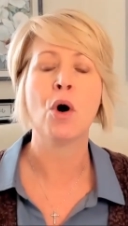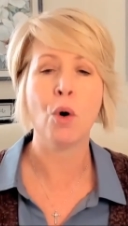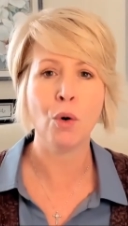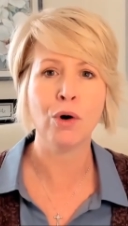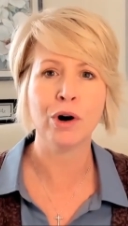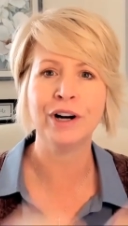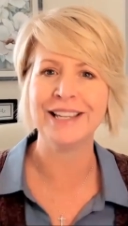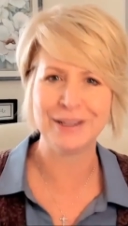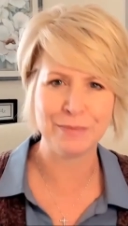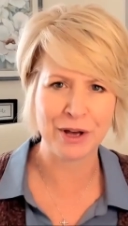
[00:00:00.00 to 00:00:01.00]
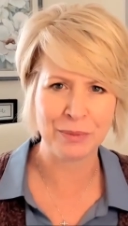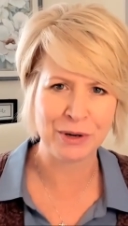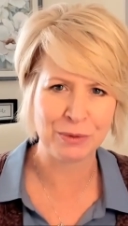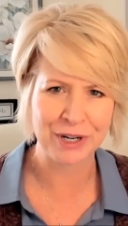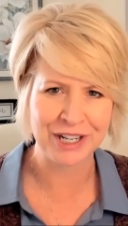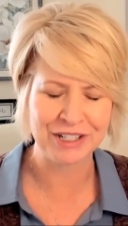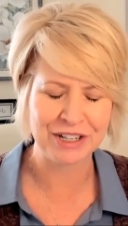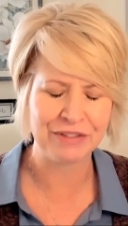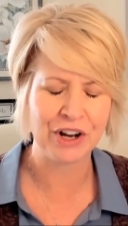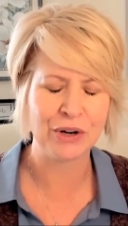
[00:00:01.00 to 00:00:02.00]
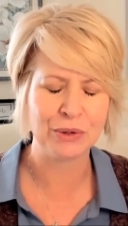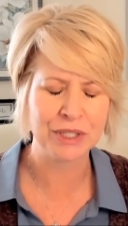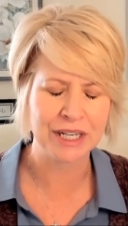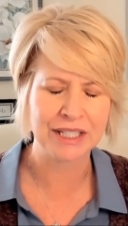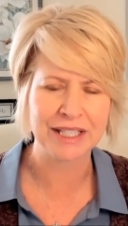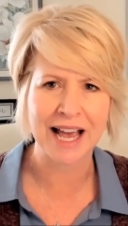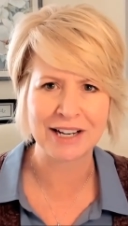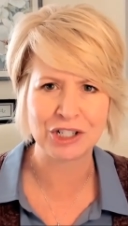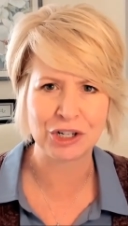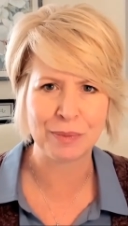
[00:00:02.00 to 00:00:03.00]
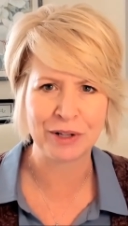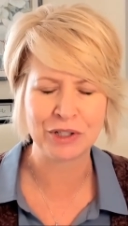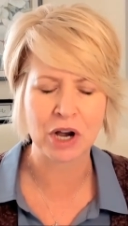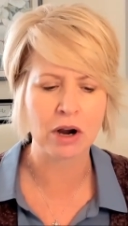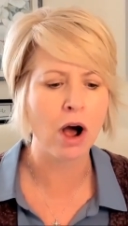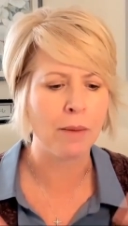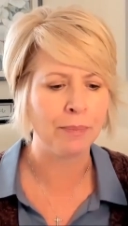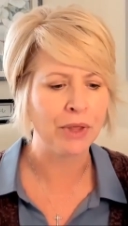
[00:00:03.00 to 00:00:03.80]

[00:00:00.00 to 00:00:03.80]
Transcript: or email me readingdiva06 at gmail.com.